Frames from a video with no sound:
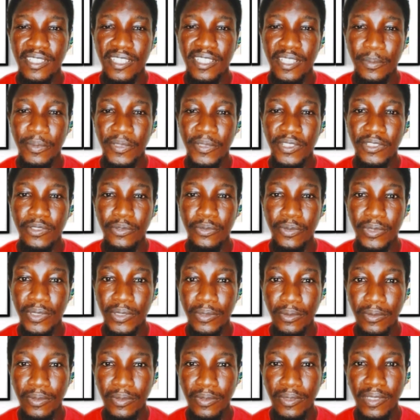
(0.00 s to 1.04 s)
keep it
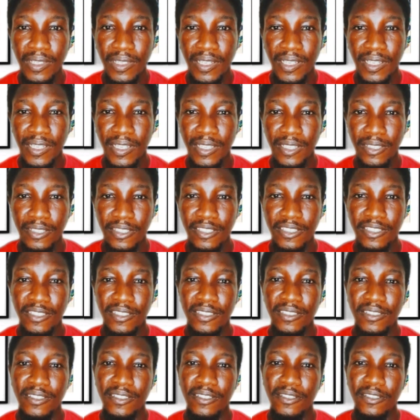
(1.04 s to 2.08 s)
real and
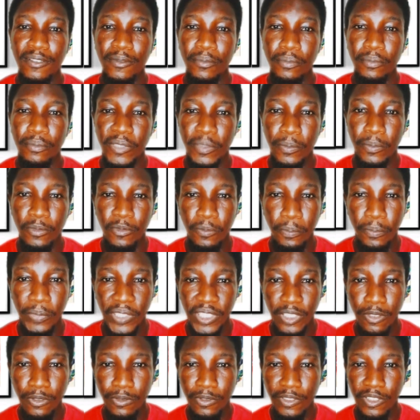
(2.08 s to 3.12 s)
be
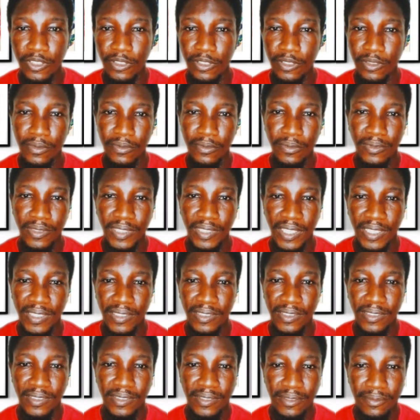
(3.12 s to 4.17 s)
good.
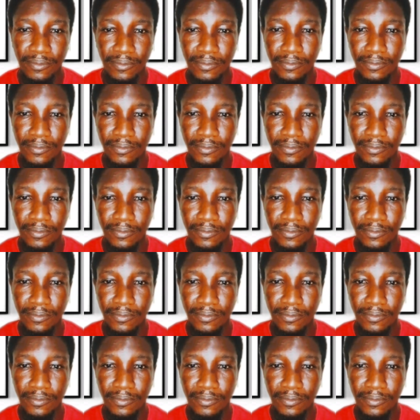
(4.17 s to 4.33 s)
Thanks.